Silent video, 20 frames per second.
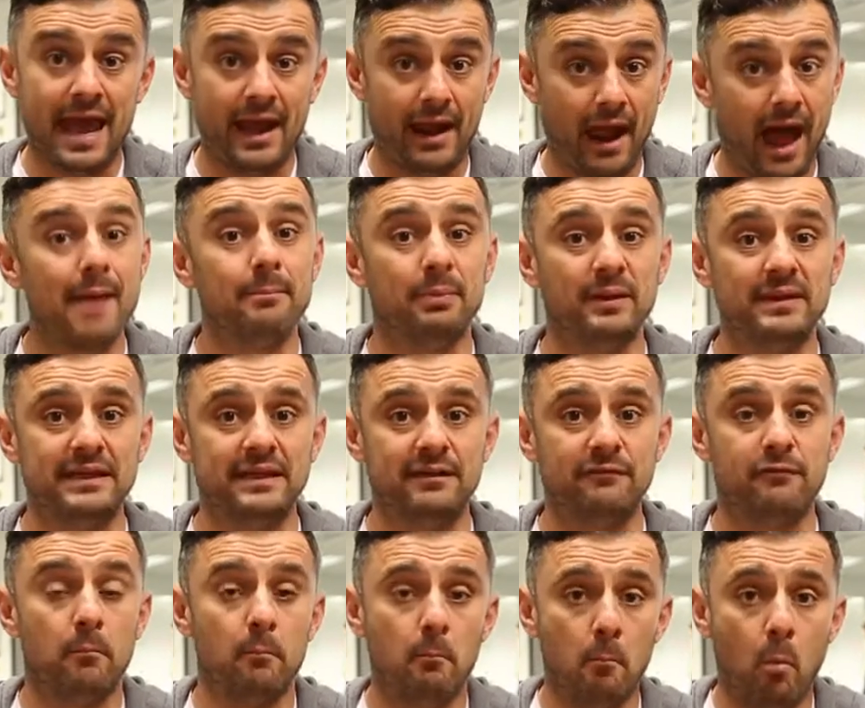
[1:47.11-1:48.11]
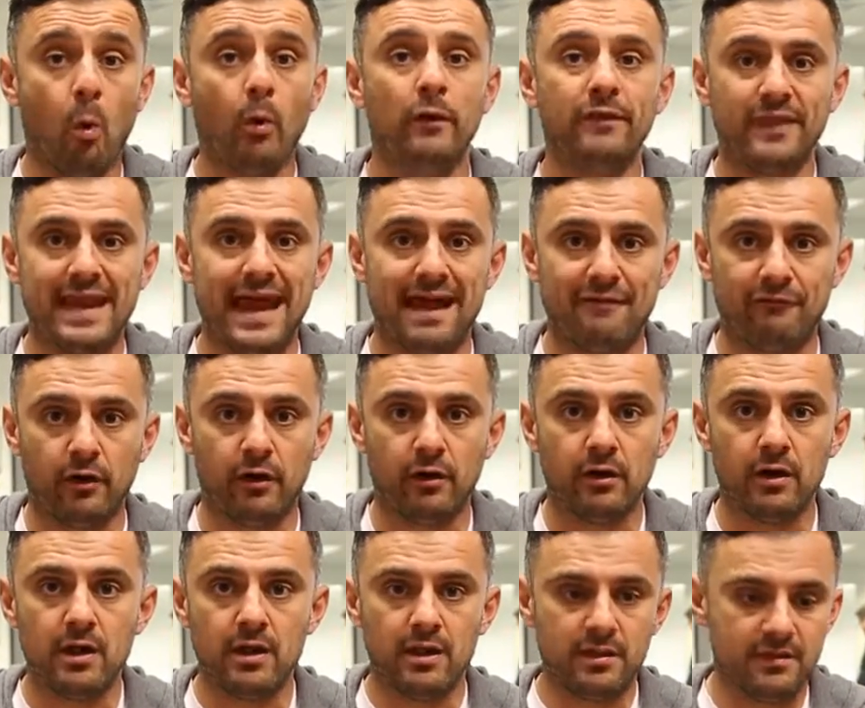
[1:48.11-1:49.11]
And I believe more than ever
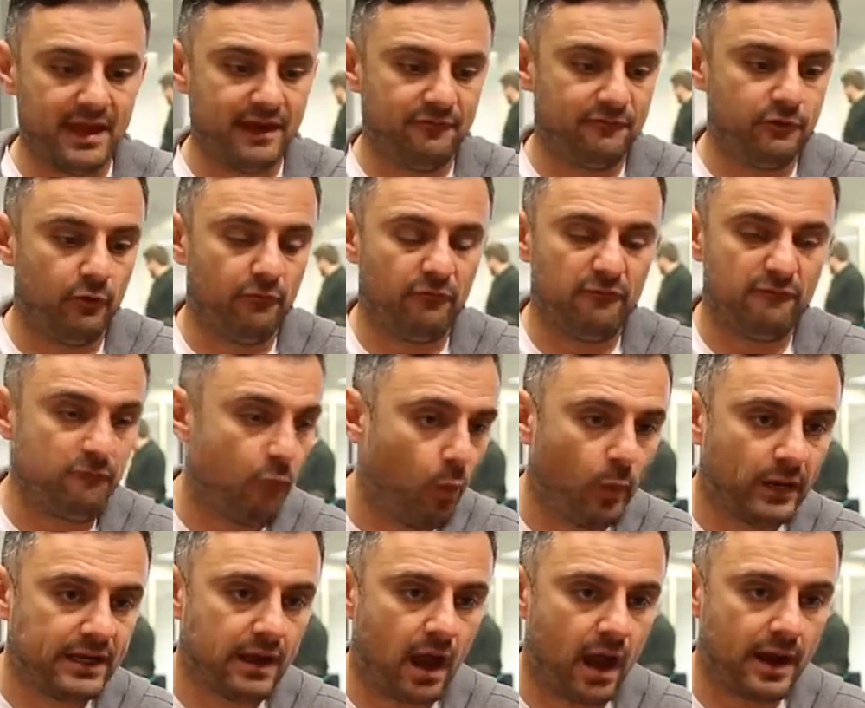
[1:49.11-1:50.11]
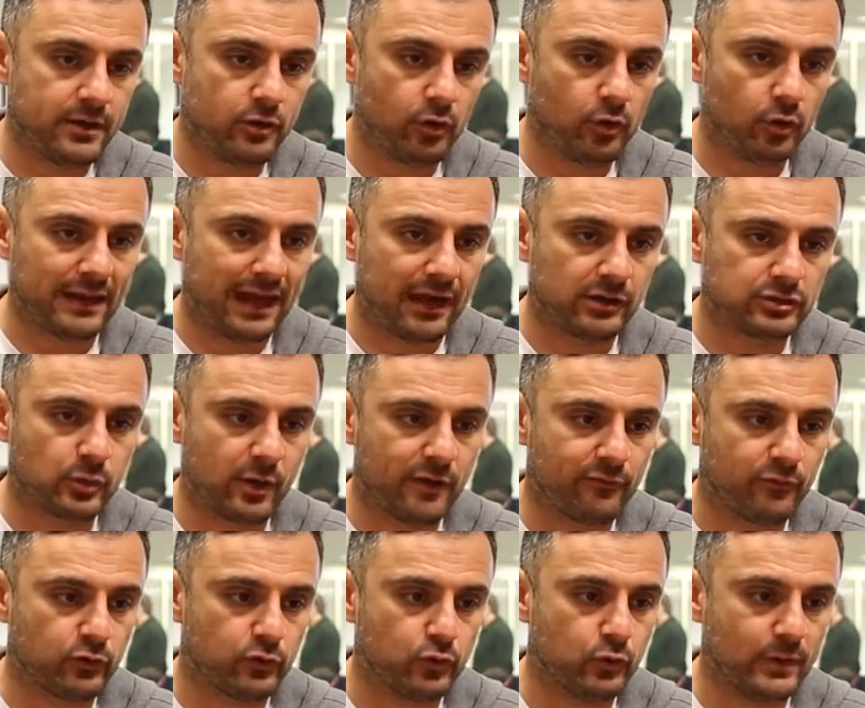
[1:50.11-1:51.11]
that if you're a 49-year-old
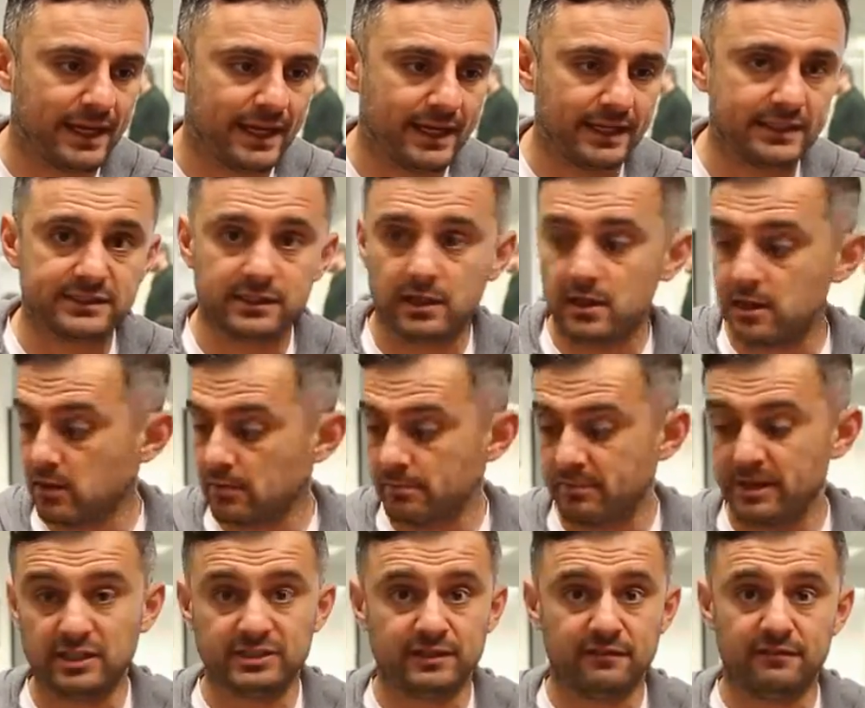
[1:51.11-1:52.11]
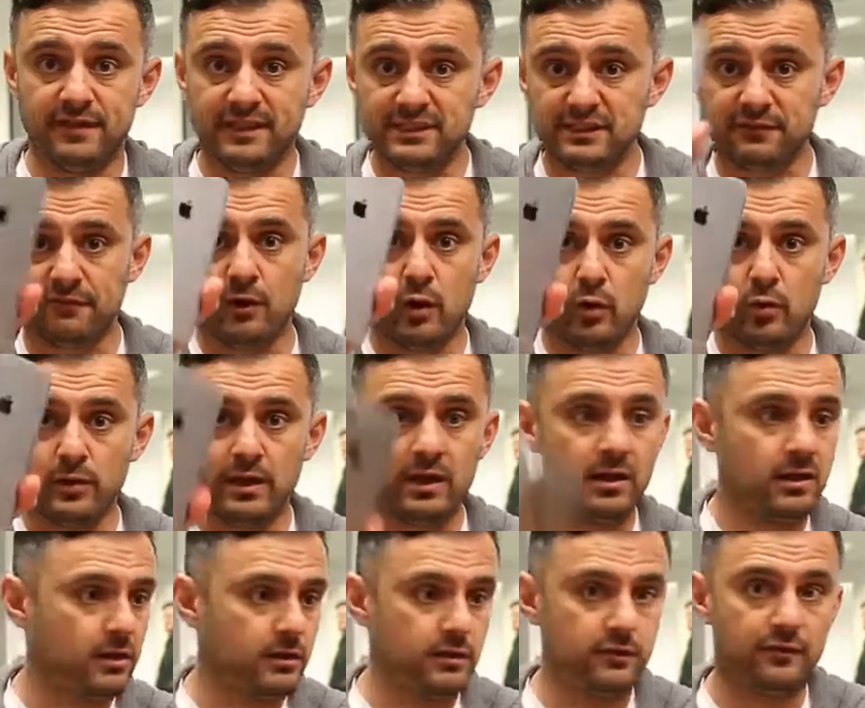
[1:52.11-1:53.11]
housewife with 2 kids, because of this phone,
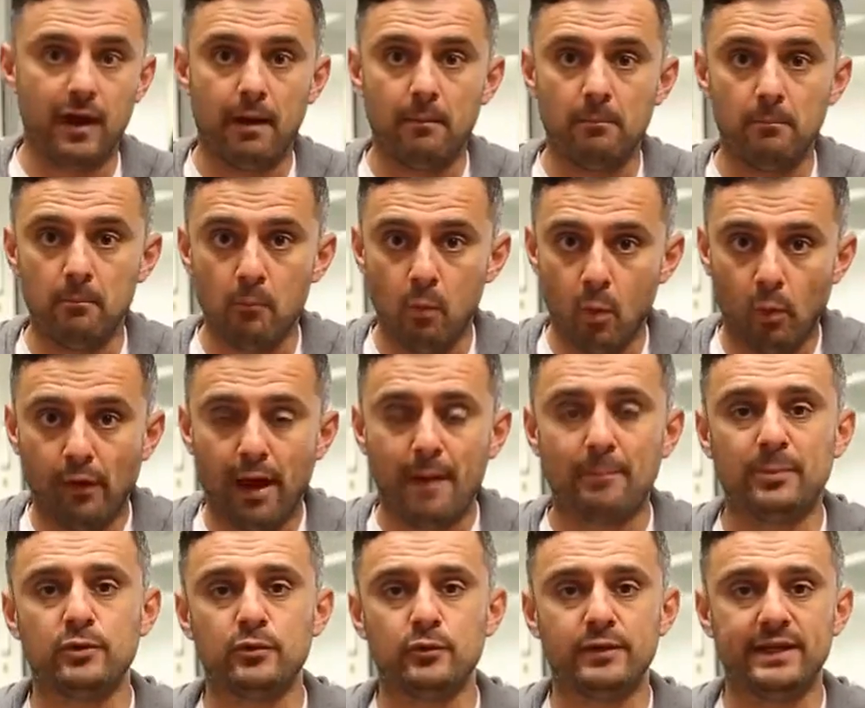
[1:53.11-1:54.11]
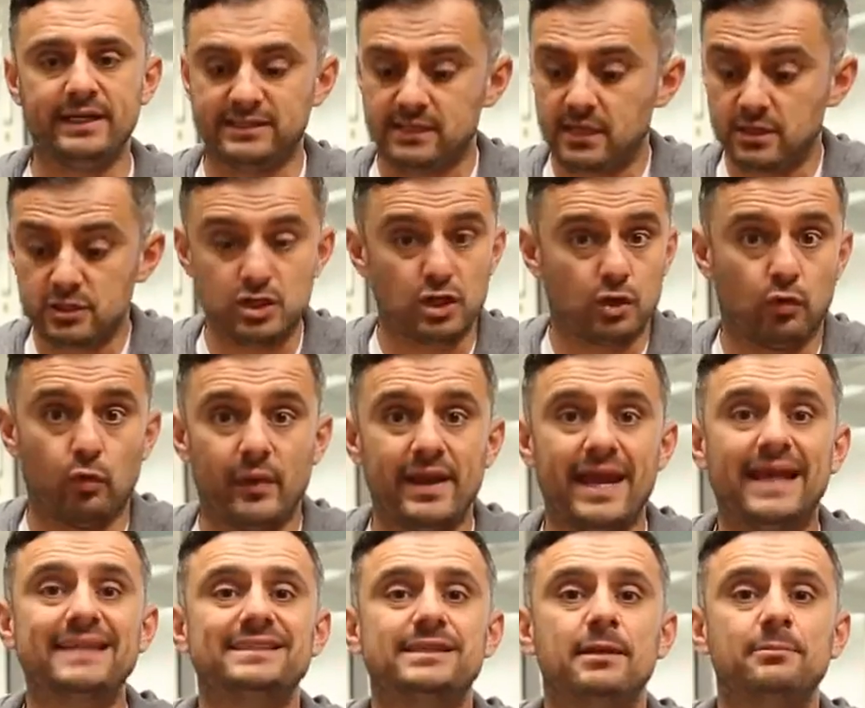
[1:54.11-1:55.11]
you've got more opportunities to
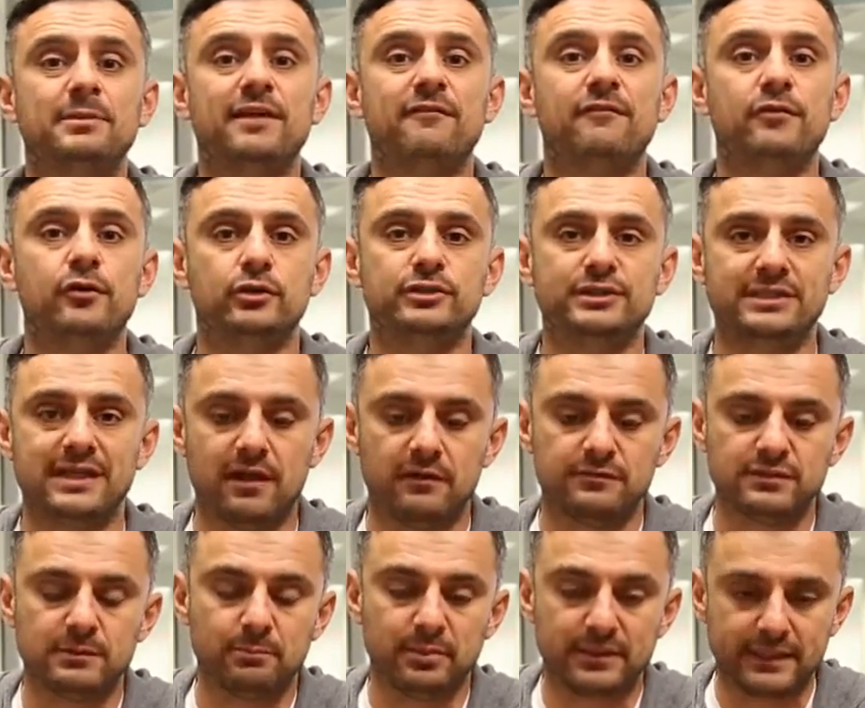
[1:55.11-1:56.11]
create something for yourselves.